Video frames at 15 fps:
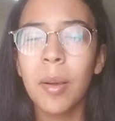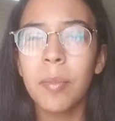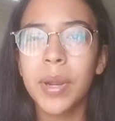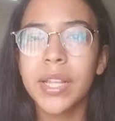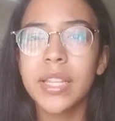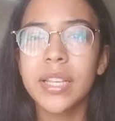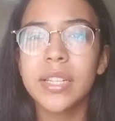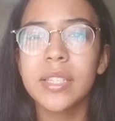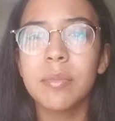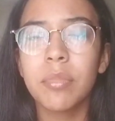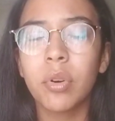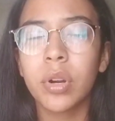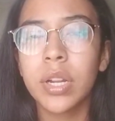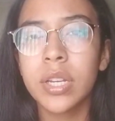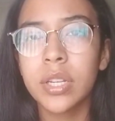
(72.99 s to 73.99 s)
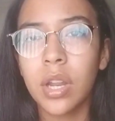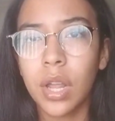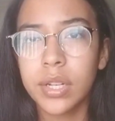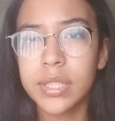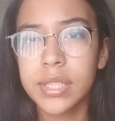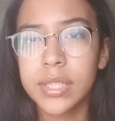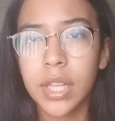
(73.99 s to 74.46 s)
but I think it's important
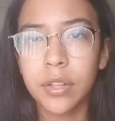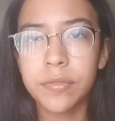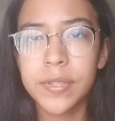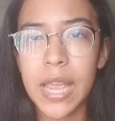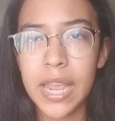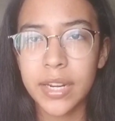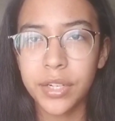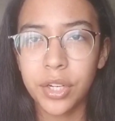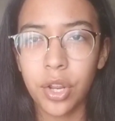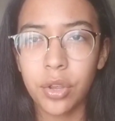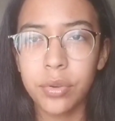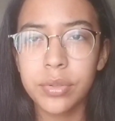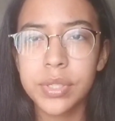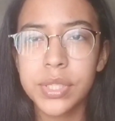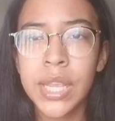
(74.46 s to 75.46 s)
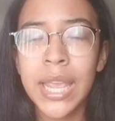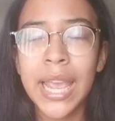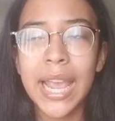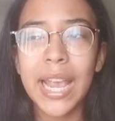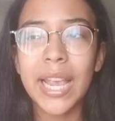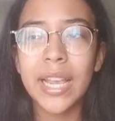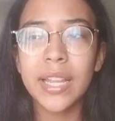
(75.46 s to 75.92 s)
not to self-diagnose,
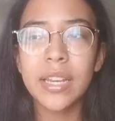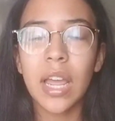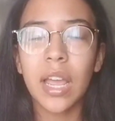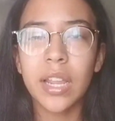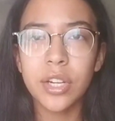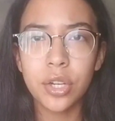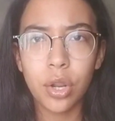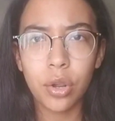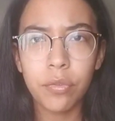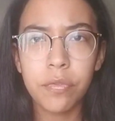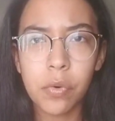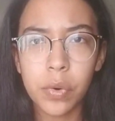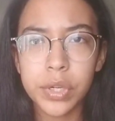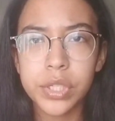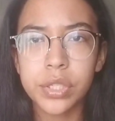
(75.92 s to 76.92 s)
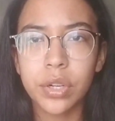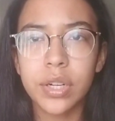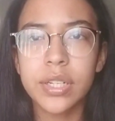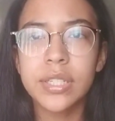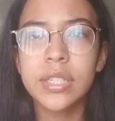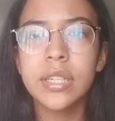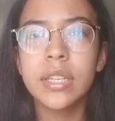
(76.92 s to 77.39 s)
and I know for
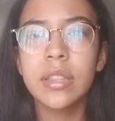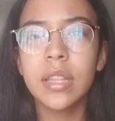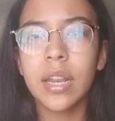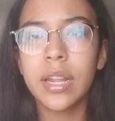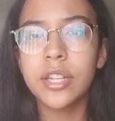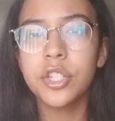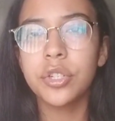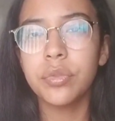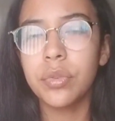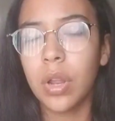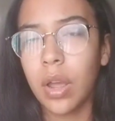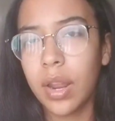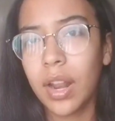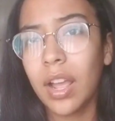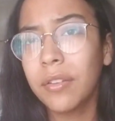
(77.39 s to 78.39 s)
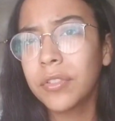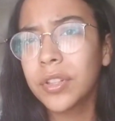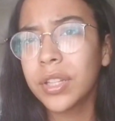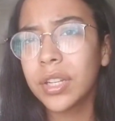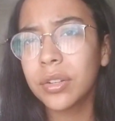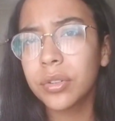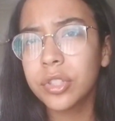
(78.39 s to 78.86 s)
certainty that I do not have
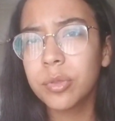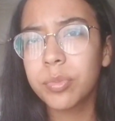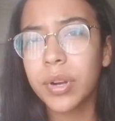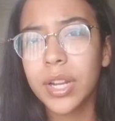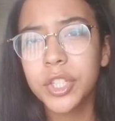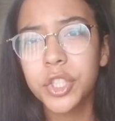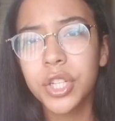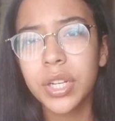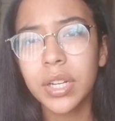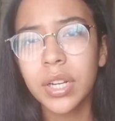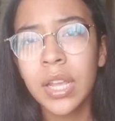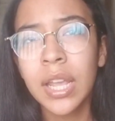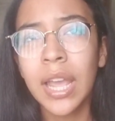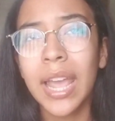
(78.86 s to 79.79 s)
clinical depression.